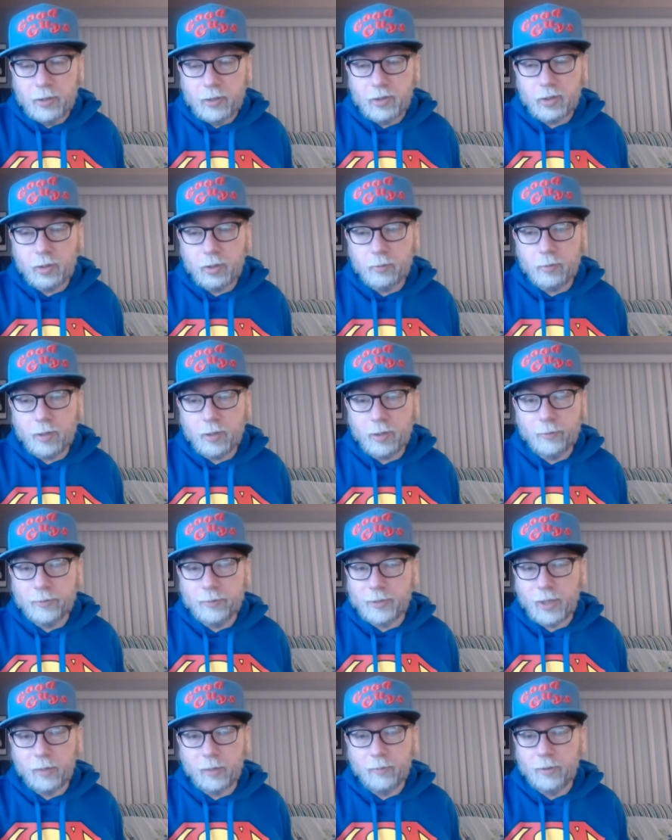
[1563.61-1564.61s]
So I
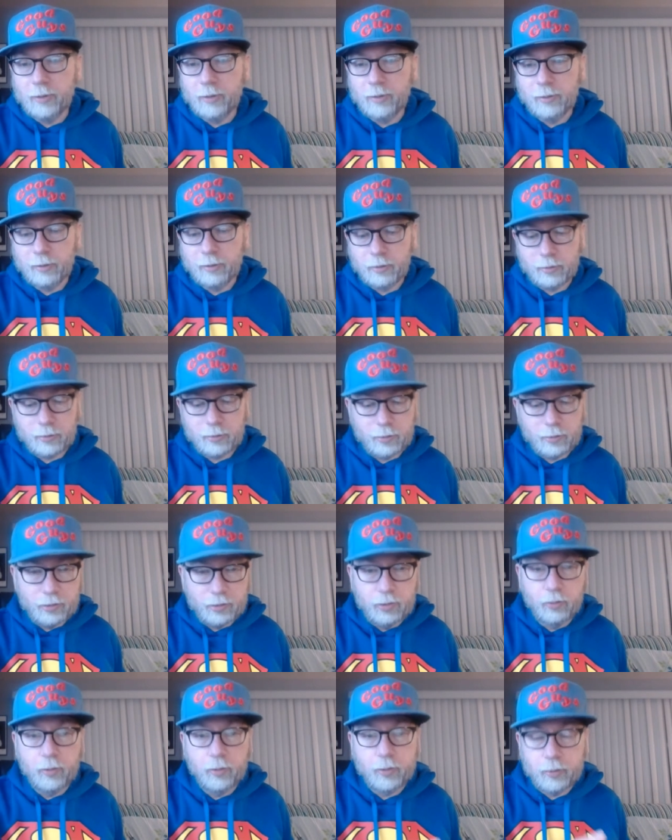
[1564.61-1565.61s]
was always
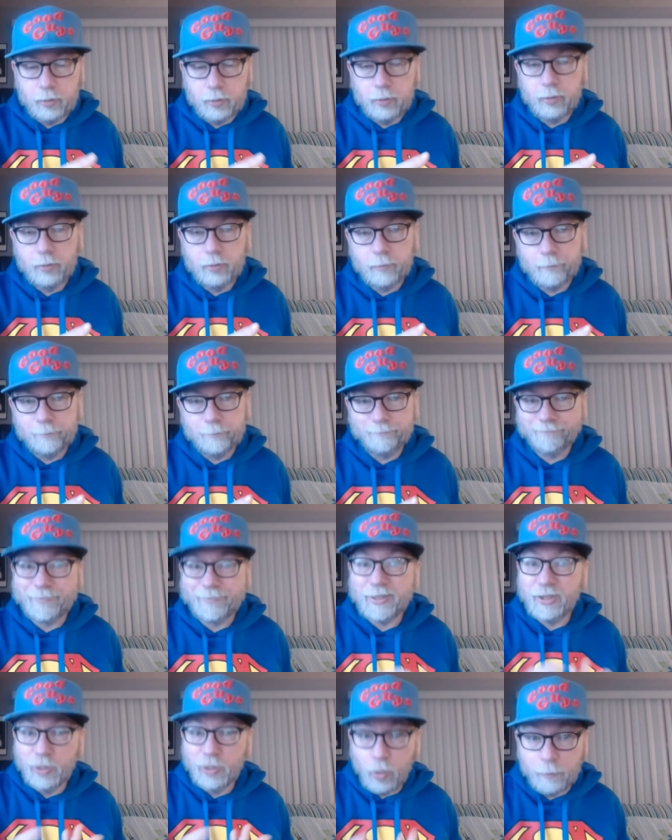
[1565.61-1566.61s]
doing
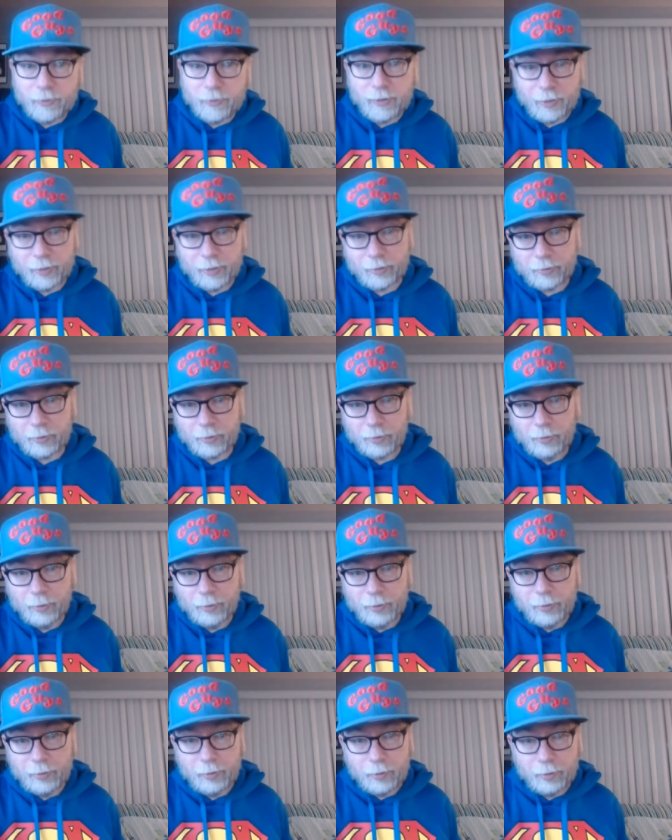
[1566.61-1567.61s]
stupid things
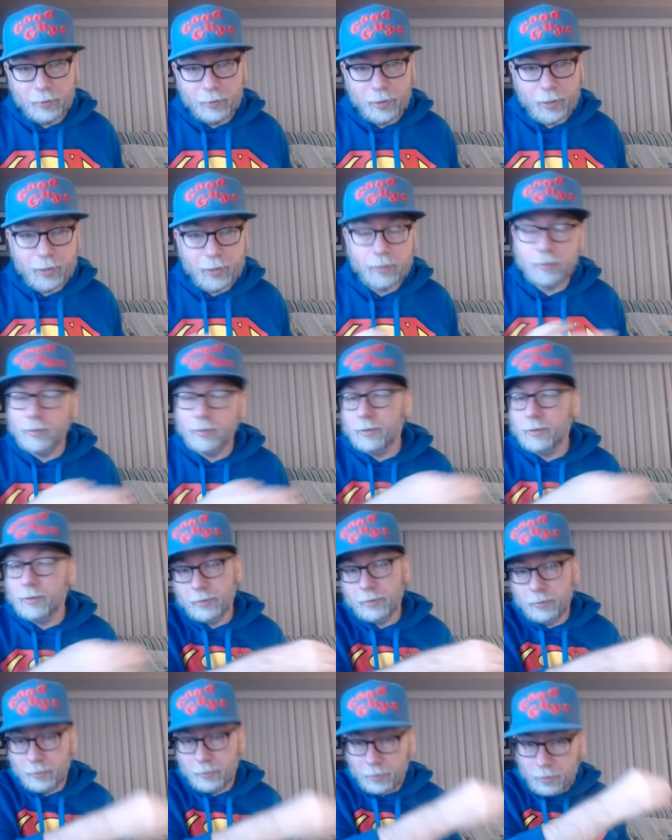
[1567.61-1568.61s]
like
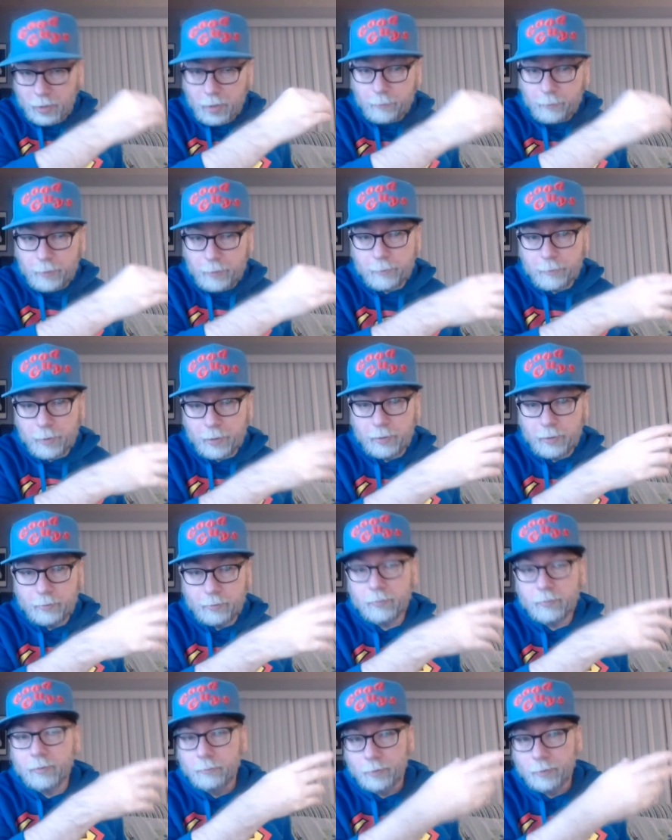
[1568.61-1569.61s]
climbing up
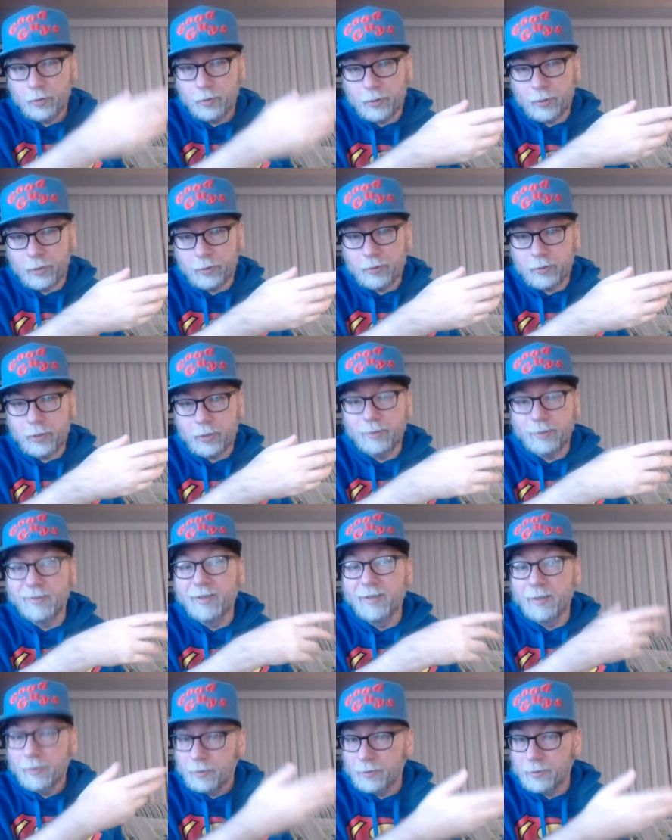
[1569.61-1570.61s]
on buildings and
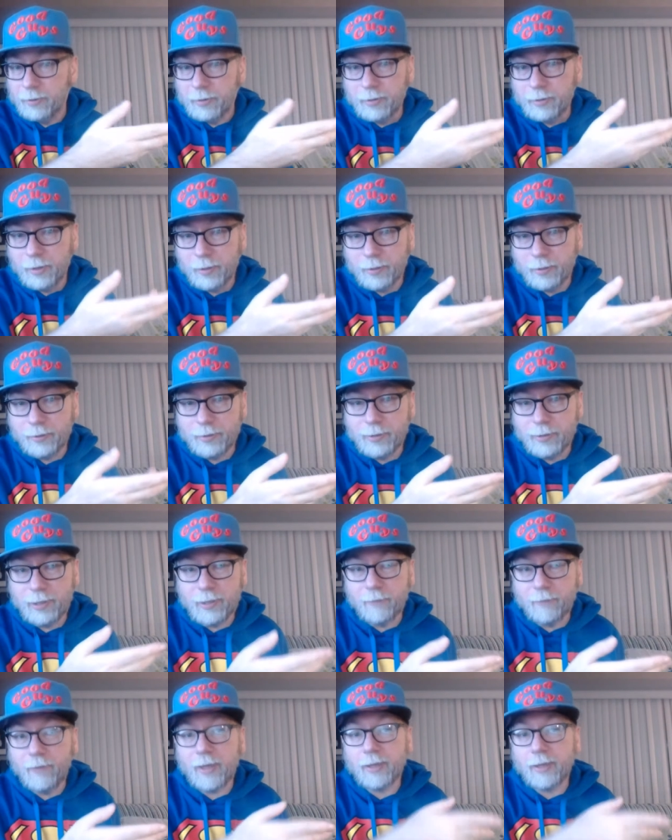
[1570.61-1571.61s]

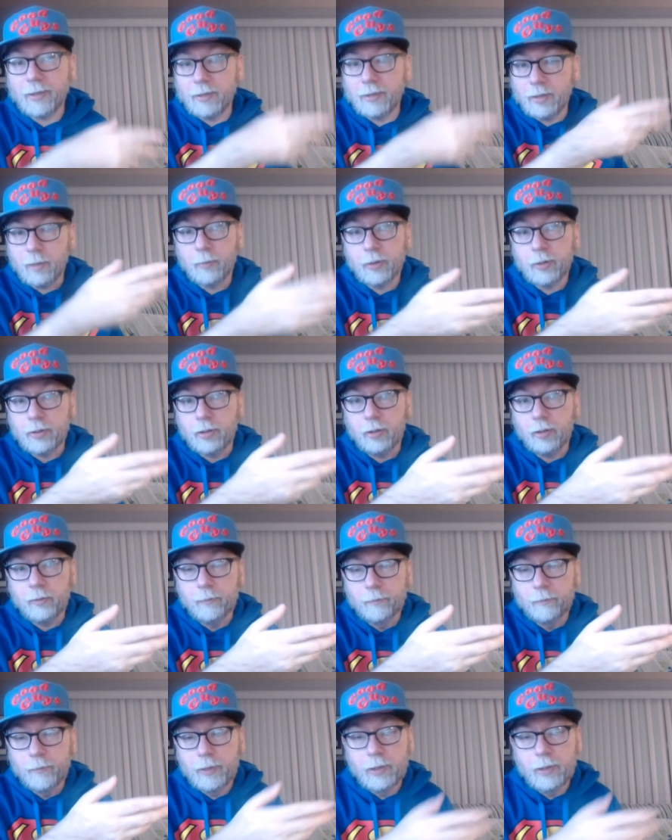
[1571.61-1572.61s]
seeing if I could
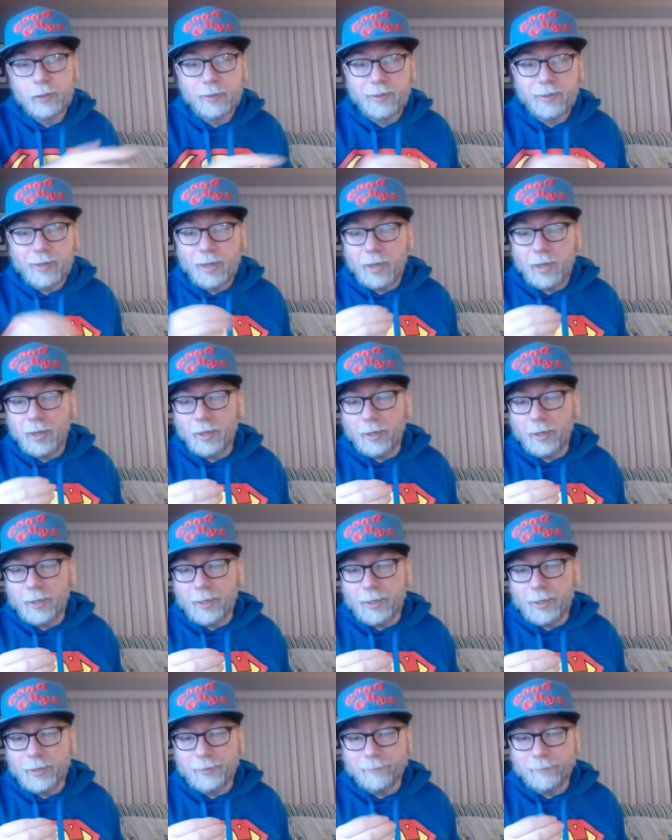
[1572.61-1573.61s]
somersault
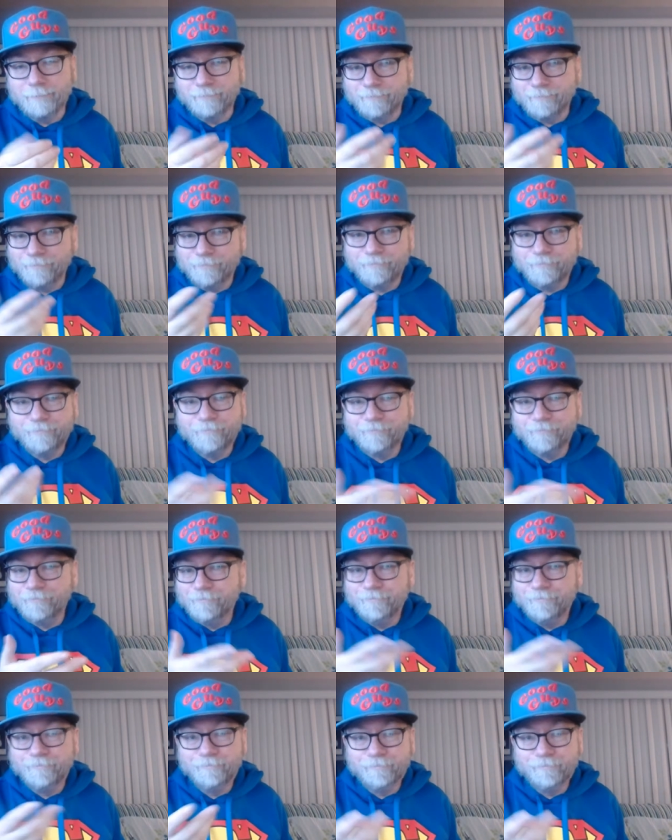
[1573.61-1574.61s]
and
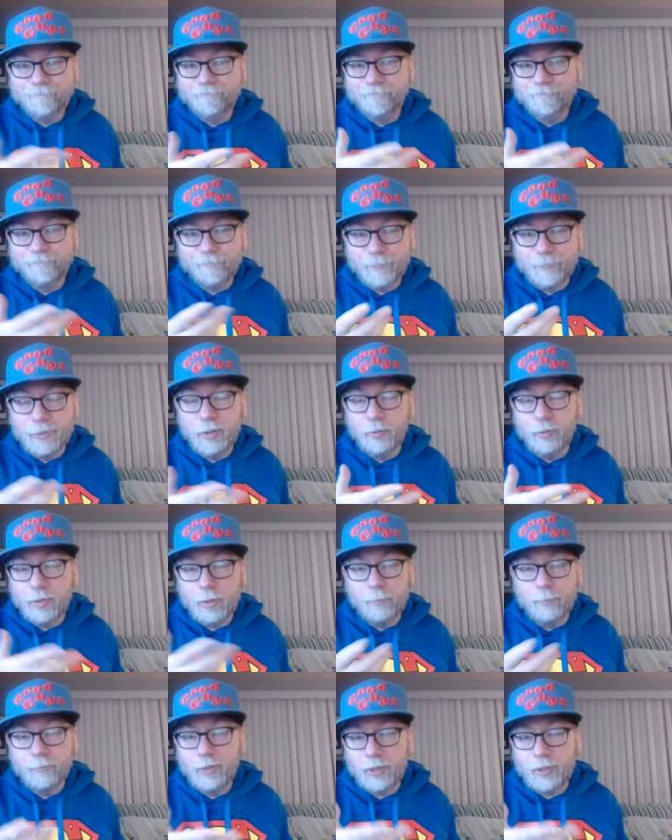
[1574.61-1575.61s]
do
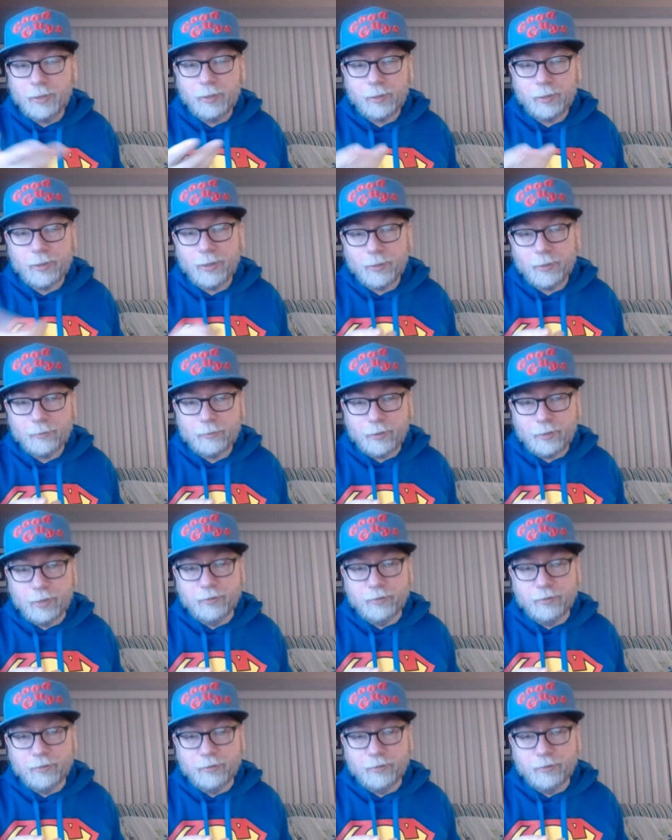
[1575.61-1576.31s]
dumb shit like that.